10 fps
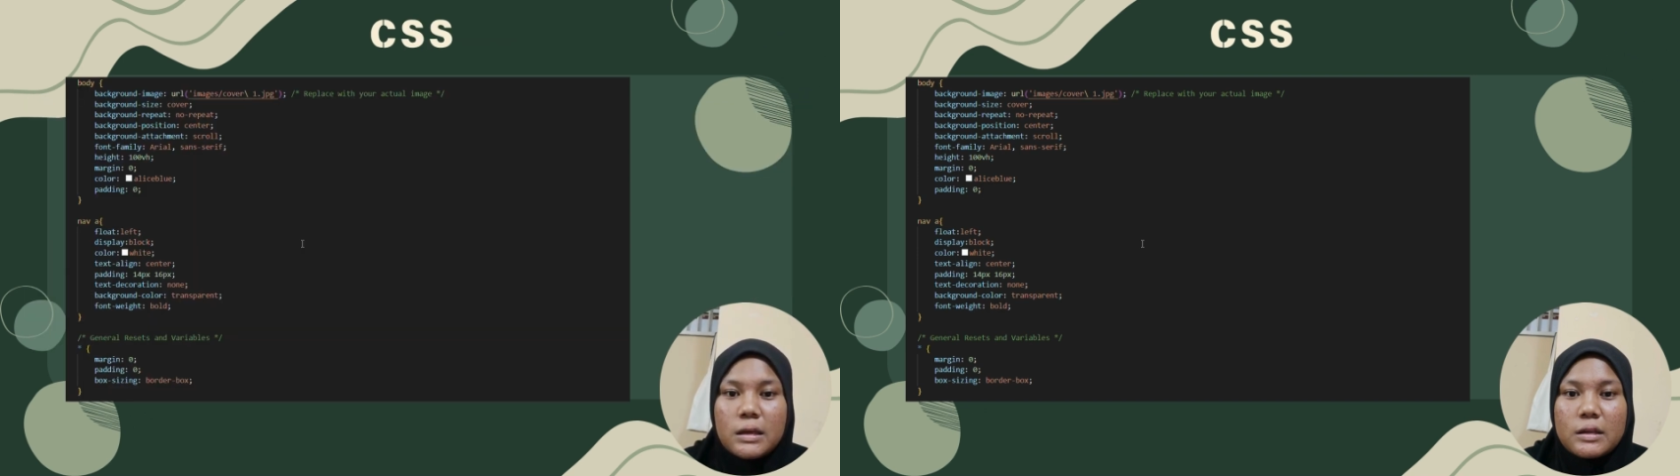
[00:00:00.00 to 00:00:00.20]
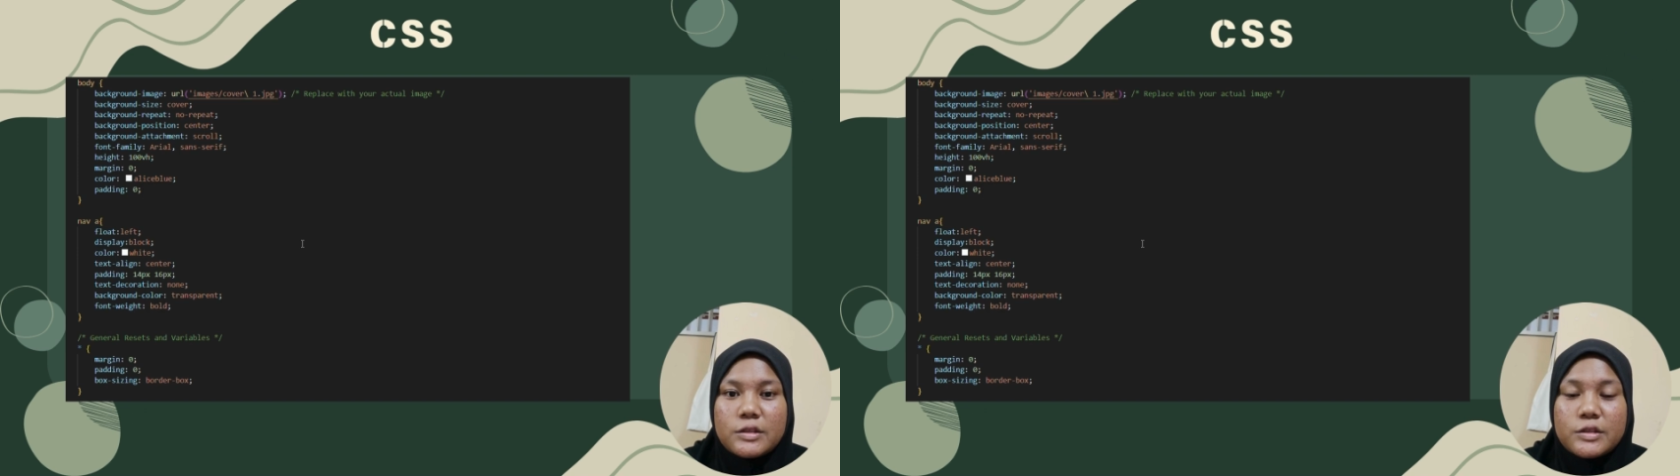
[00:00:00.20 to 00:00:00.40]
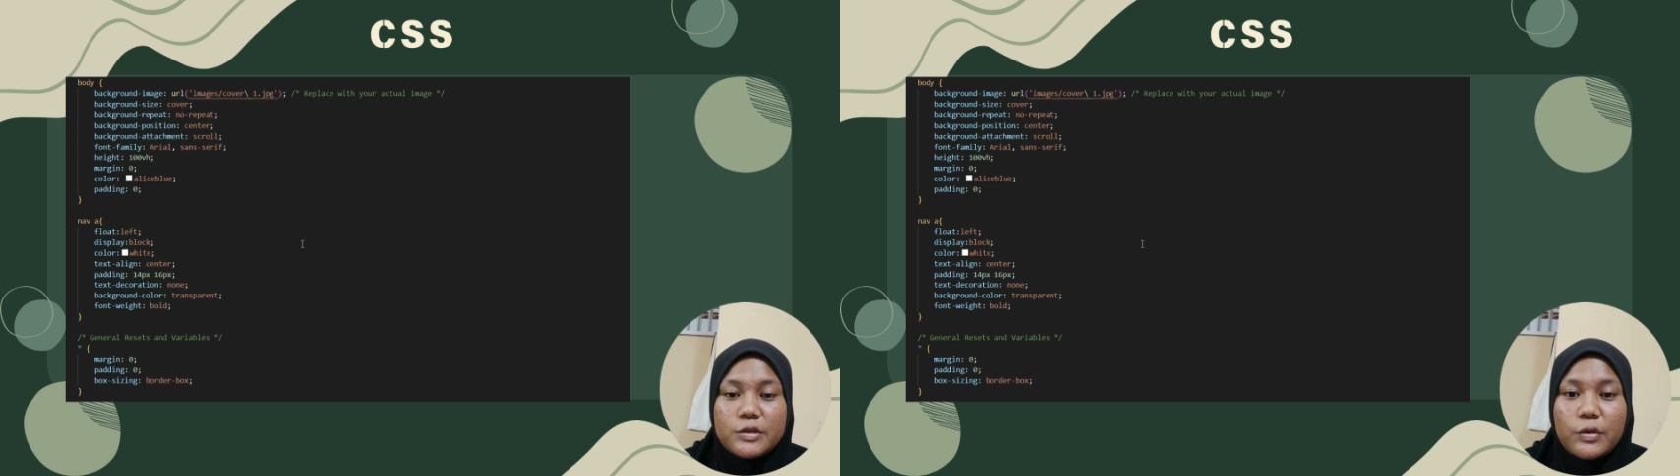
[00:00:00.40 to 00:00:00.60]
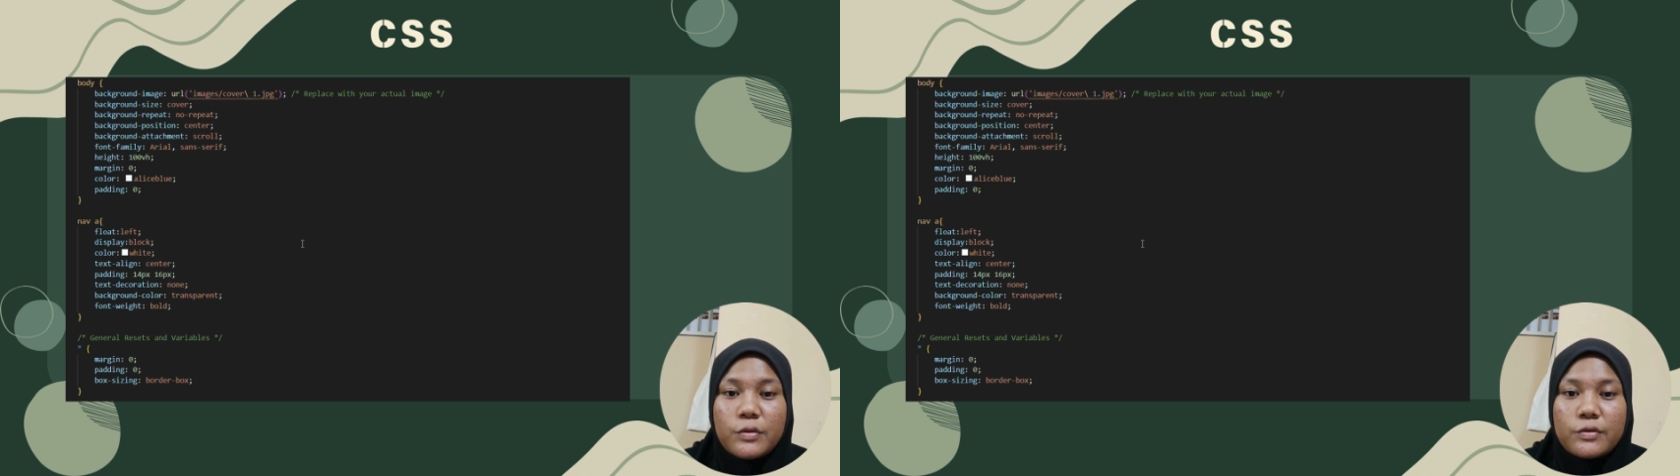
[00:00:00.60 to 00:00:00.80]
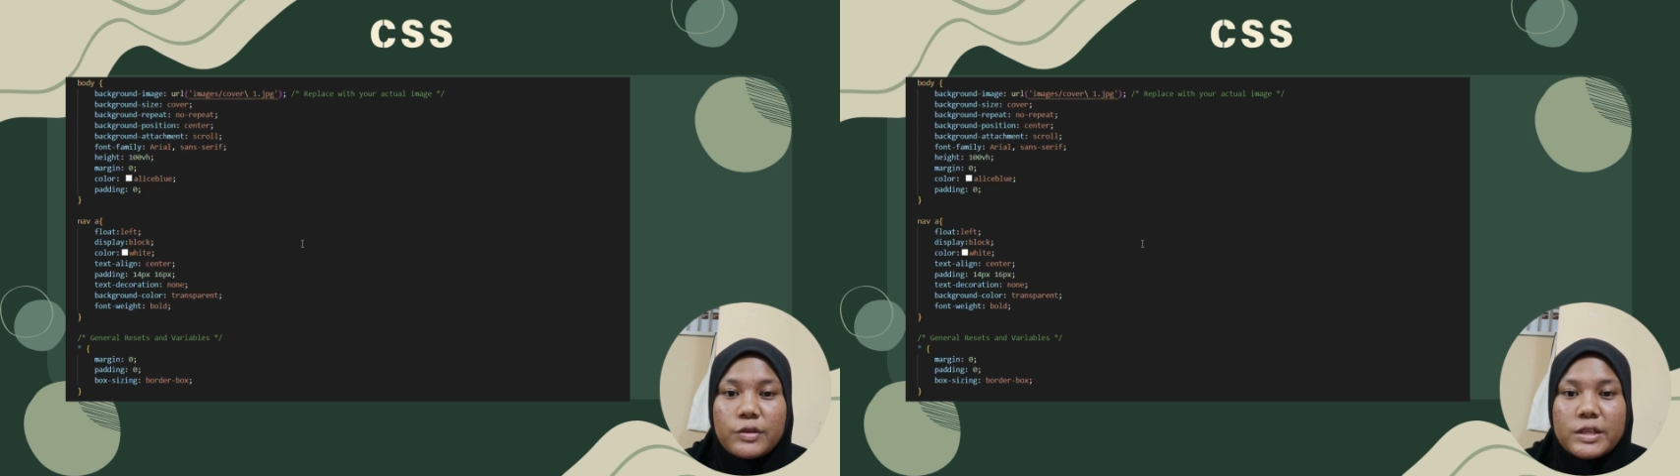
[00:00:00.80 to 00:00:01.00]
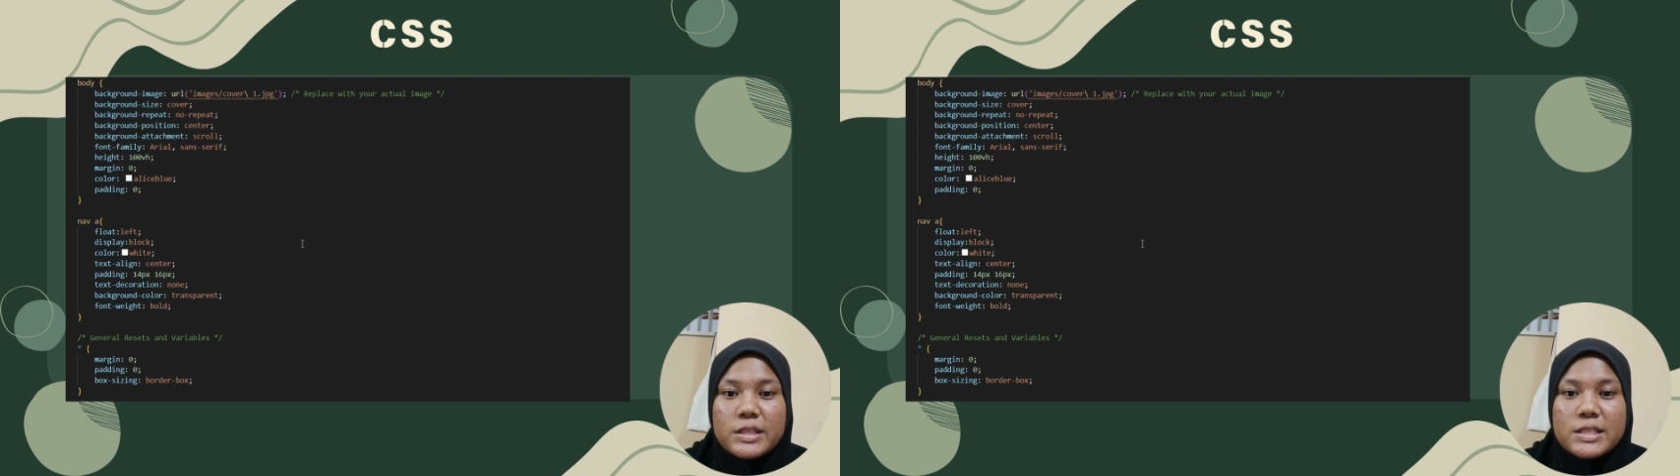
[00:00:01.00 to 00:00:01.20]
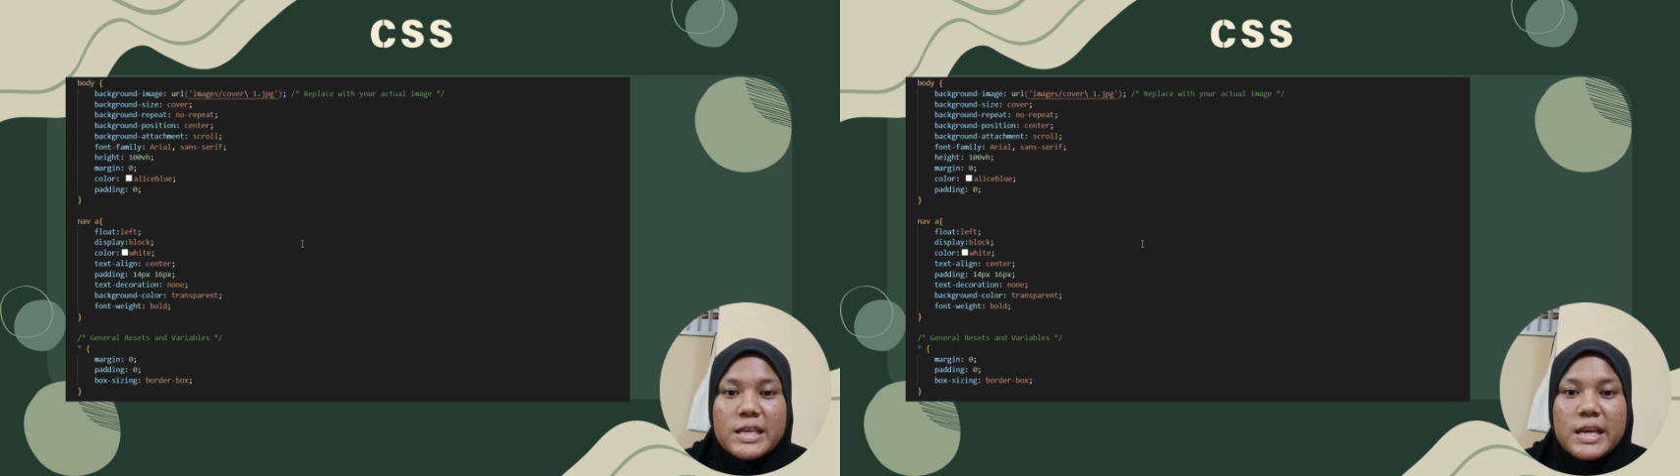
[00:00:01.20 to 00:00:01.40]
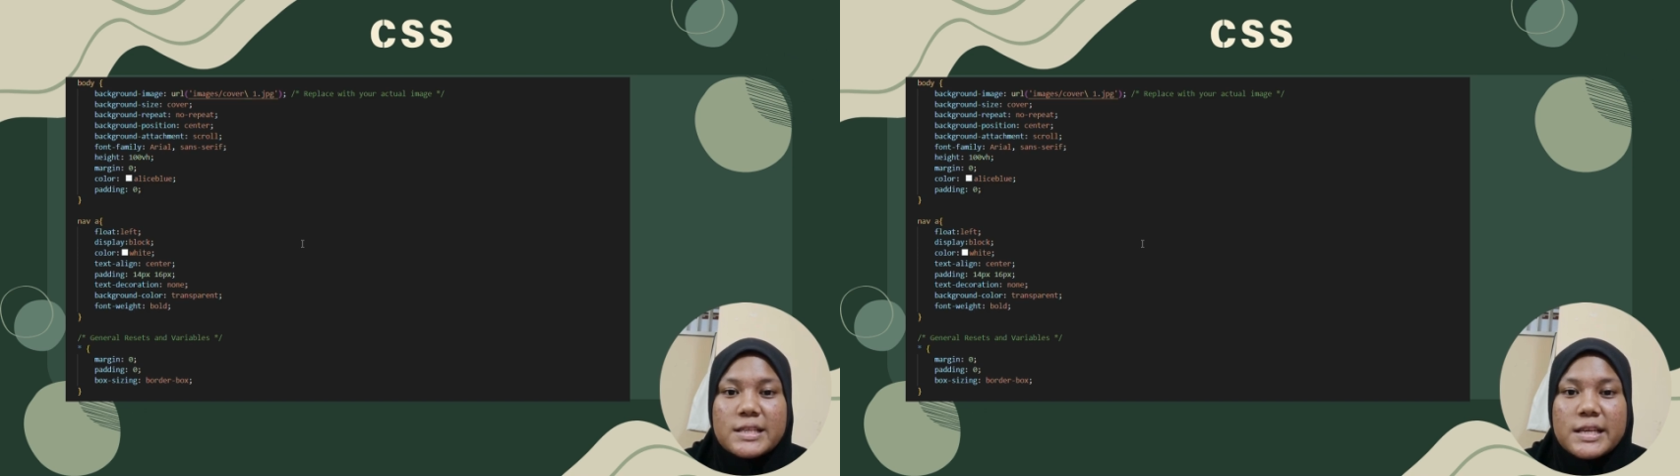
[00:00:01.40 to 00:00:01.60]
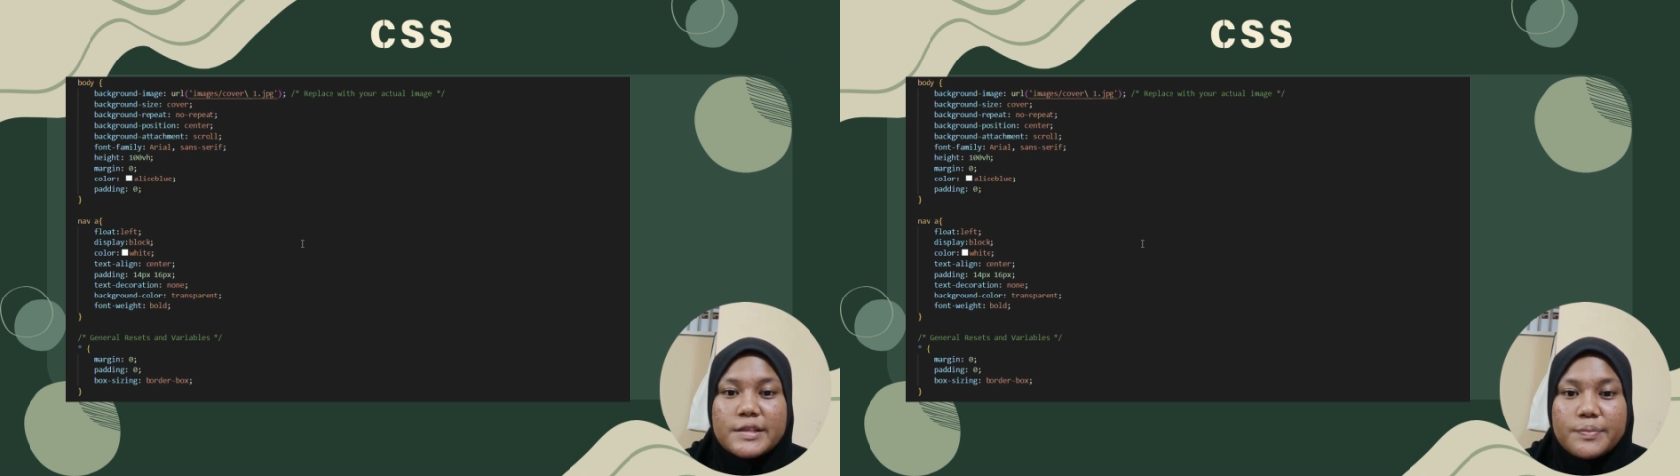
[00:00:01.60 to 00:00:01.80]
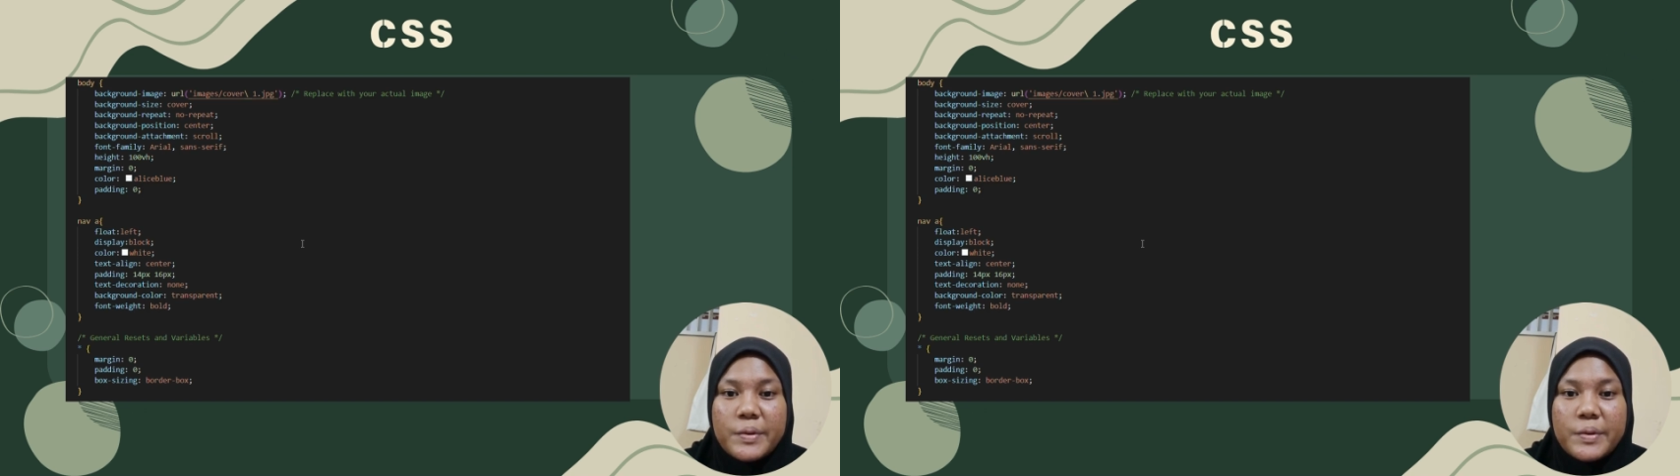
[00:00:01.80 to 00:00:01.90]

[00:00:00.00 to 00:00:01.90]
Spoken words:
So for the CSS